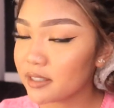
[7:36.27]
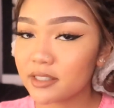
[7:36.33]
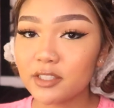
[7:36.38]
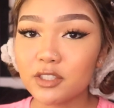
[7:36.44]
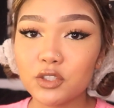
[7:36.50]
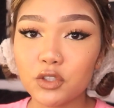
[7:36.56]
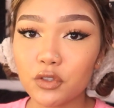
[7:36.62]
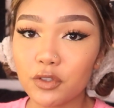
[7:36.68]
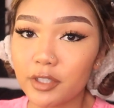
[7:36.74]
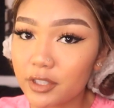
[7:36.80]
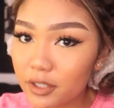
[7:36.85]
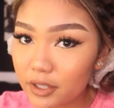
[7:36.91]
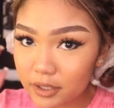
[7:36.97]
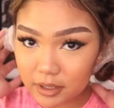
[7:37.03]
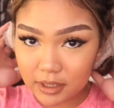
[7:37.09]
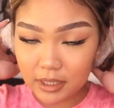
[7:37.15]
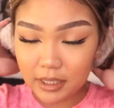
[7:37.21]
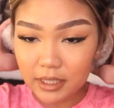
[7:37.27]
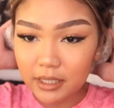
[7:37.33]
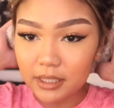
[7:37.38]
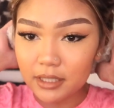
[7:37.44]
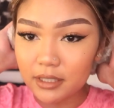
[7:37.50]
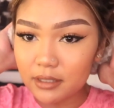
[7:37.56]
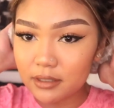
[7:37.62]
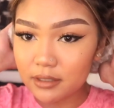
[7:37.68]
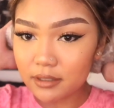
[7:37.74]
It's
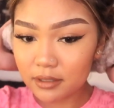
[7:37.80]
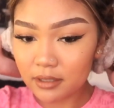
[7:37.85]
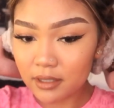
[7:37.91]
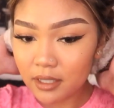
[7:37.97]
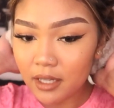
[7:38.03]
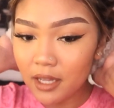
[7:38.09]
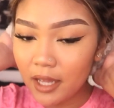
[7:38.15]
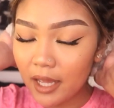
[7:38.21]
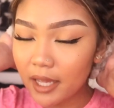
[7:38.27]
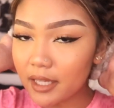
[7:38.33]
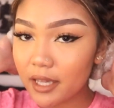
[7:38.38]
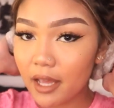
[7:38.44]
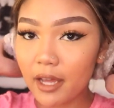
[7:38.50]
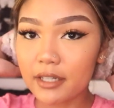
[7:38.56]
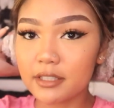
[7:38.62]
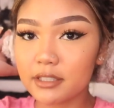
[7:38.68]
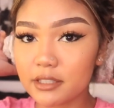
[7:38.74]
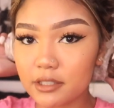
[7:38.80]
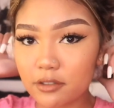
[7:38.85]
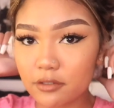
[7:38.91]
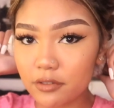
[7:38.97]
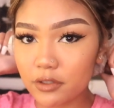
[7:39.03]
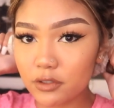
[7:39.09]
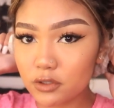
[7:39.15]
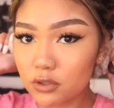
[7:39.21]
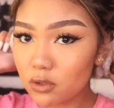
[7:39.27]
3:13. It kind of still
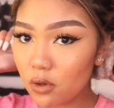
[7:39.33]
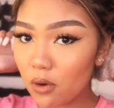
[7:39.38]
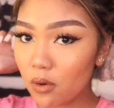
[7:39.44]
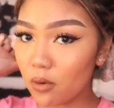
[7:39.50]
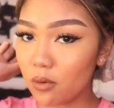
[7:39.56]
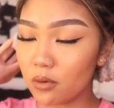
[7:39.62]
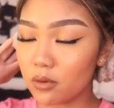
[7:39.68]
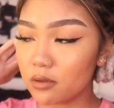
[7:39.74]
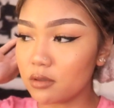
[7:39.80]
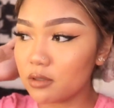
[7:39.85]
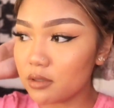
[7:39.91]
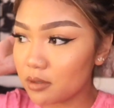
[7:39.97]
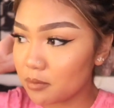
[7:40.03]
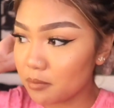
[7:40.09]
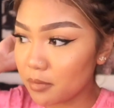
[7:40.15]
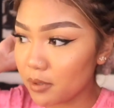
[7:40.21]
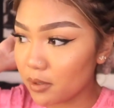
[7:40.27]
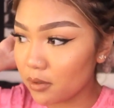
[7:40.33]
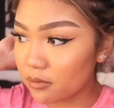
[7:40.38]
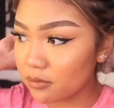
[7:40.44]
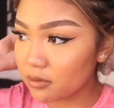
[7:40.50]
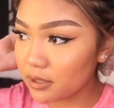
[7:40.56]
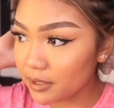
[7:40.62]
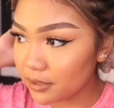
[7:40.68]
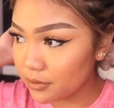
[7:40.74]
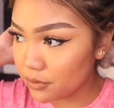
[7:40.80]
feels cold, but
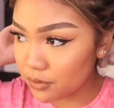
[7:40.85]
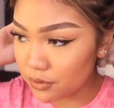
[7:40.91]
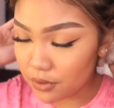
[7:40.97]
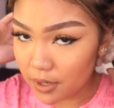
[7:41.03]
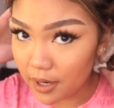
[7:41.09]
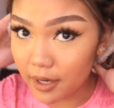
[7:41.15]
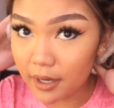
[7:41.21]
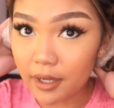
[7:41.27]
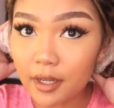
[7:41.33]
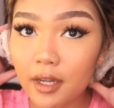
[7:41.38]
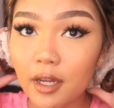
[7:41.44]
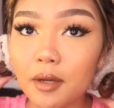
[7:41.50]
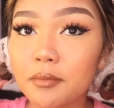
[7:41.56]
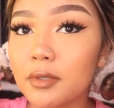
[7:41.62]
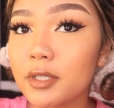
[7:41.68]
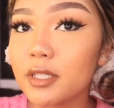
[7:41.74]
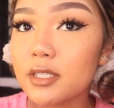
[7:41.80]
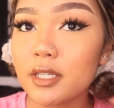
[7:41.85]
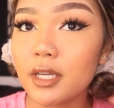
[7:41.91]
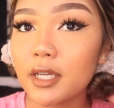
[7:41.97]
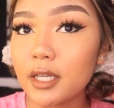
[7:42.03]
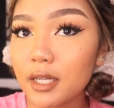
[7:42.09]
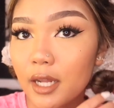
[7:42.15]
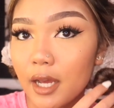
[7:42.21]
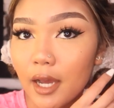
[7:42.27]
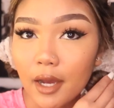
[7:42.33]
hopefully it's dry. I'm gonna take
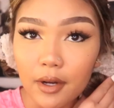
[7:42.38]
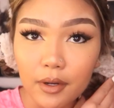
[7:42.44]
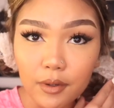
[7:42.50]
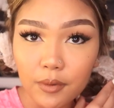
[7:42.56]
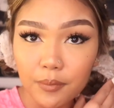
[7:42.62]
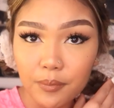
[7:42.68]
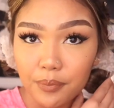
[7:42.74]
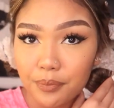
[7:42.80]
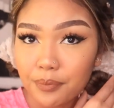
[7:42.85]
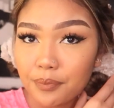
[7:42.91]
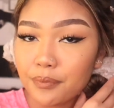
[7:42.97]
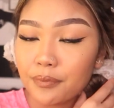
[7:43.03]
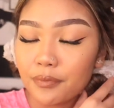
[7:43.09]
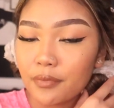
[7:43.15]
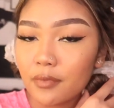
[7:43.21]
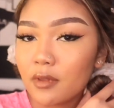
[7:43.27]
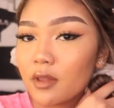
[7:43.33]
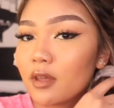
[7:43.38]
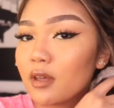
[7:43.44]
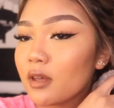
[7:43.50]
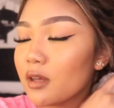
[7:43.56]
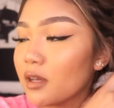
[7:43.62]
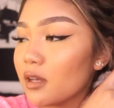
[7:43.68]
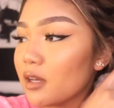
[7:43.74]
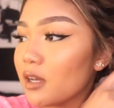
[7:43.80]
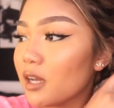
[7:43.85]
it out.
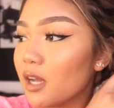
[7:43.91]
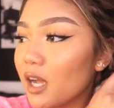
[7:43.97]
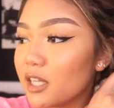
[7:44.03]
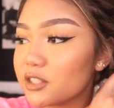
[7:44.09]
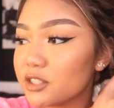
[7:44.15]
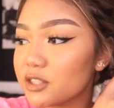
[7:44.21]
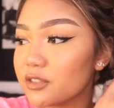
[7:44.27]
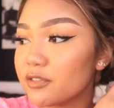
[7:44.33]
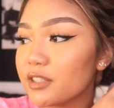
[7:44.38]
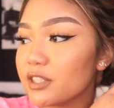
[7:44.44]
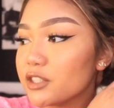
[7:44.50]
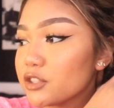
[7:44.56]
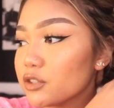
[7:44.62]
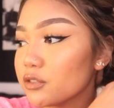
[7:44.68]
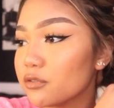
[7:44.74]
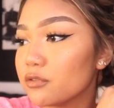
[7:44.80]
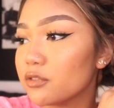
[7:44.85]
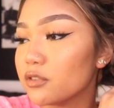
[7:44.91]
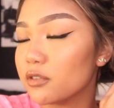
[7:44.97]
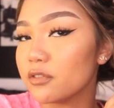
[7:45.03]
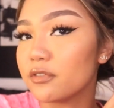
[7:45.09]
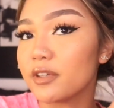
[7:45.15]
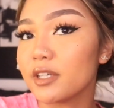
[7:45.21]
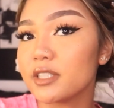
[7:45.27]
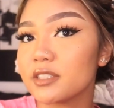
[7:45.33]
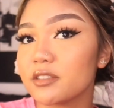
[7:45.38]
I just finished a full
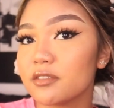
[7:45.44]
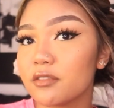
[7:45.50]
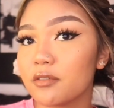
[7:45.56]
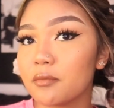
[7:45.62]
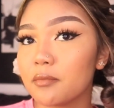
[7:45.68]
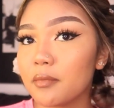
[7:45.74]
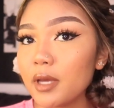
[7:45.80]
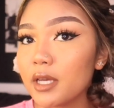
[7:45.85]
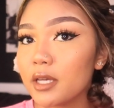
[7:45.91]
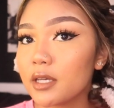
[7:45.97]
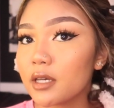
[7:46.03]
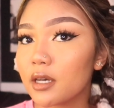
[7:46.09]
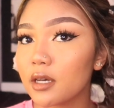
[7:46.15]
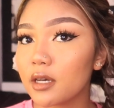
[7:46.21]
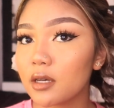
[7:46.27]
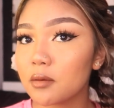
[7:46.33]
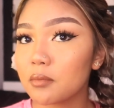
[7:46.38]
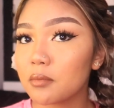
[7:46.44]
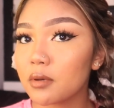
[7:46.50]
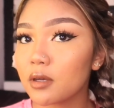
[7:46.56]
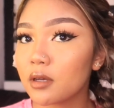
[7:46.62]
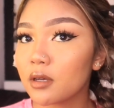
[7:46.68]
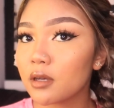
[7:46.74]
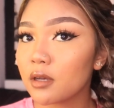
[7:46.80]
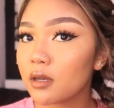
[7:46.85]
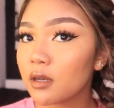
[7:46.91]
face of makeup.
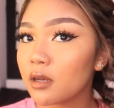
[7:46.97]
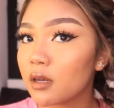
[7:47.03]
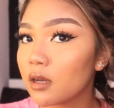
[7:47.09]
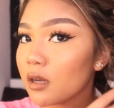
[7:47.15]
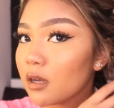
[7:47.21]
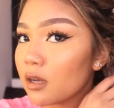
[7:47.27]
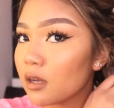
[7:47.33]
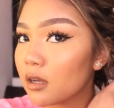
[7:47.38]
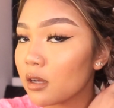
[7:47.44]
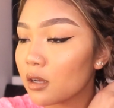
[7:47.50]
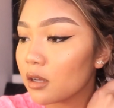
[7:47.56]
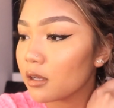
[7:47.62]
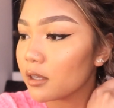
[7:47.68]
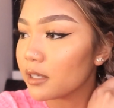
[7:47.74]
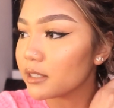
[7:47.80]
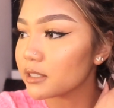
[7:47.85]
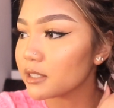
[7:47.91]
Is it